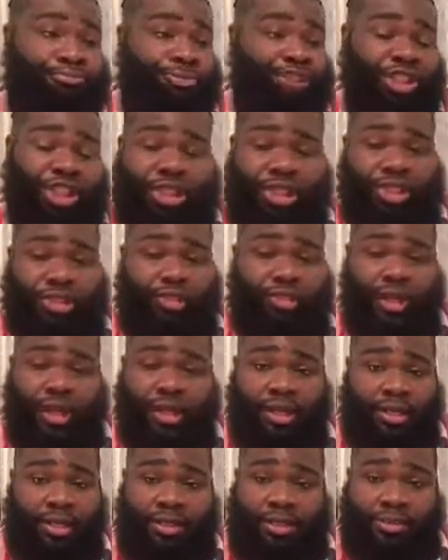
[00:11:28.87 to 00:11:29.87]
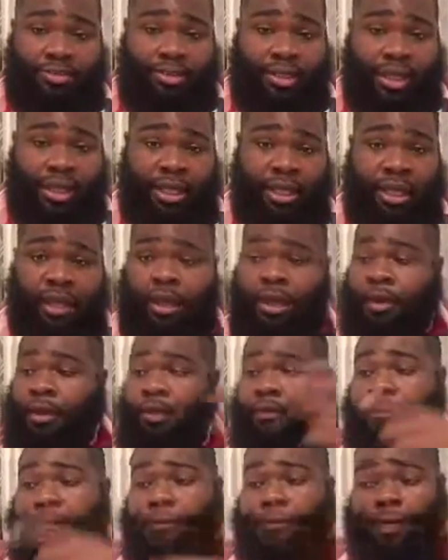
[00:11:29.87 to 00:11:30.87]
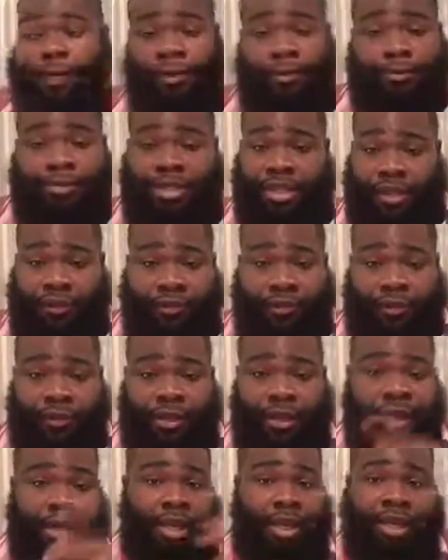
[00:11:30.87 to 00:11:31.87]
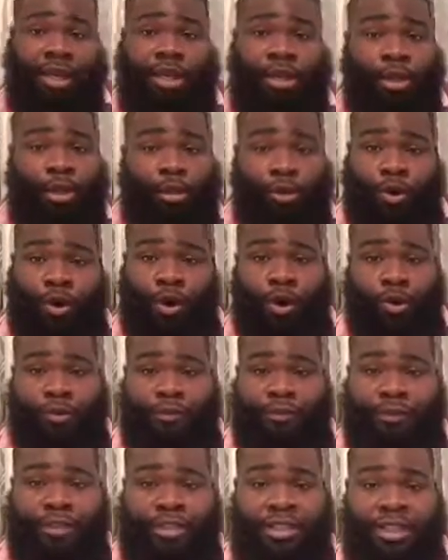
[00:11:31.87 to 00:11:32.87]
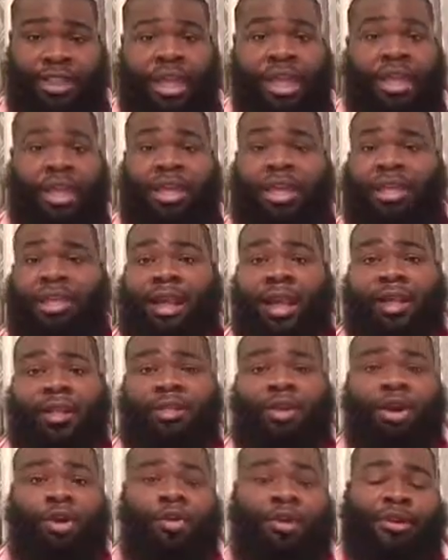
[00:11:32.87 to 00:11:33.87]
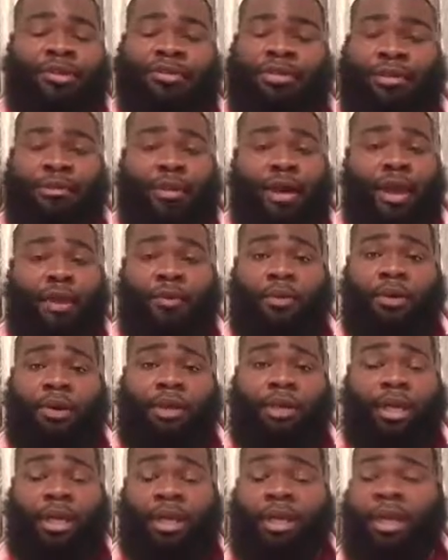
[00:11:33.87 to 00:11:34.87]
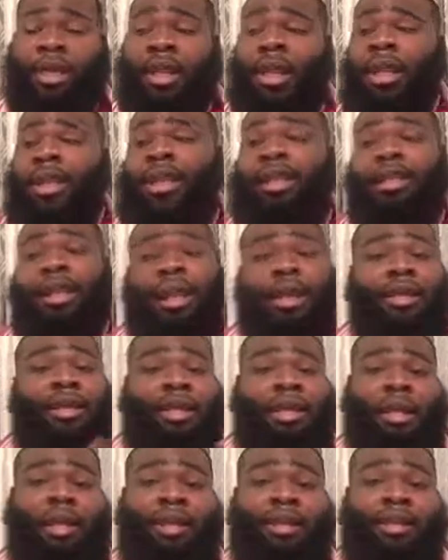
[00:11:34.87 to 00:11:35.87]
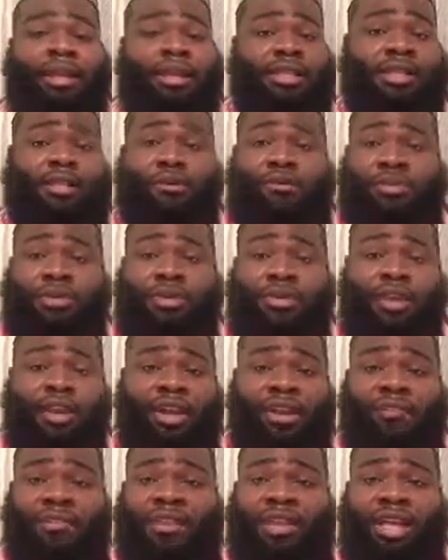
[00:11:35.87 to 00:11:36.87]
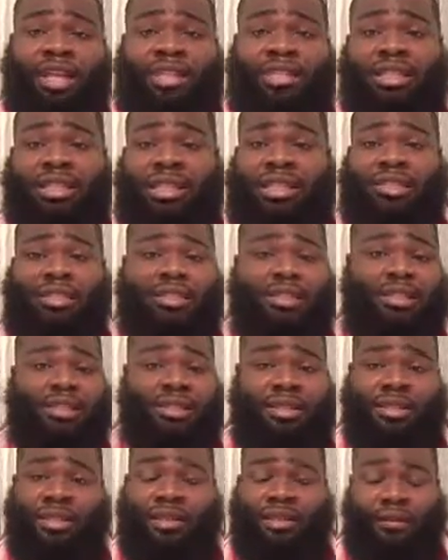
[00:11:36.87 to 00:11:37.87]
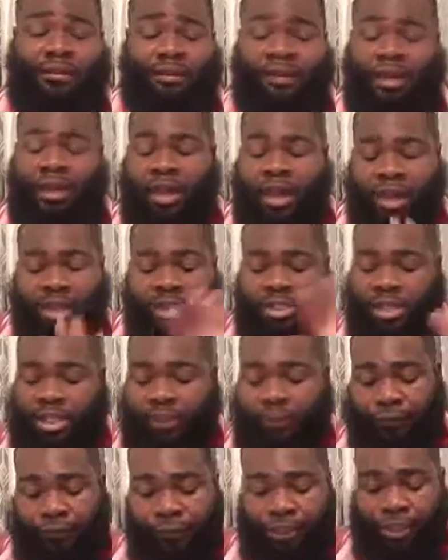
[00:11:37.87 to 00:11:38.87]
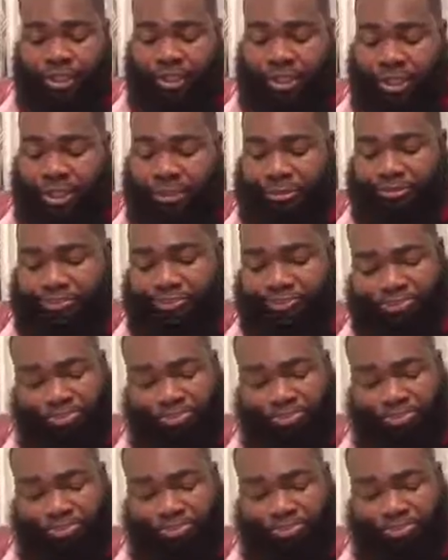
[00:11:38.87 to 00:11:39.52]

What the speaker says: Justin trying to get some dick from Jeffrey in the little office. He like, no, what if somebody walk in? He like, yeah, that's the beauty of it. That's the intensity of it. Just freak shit.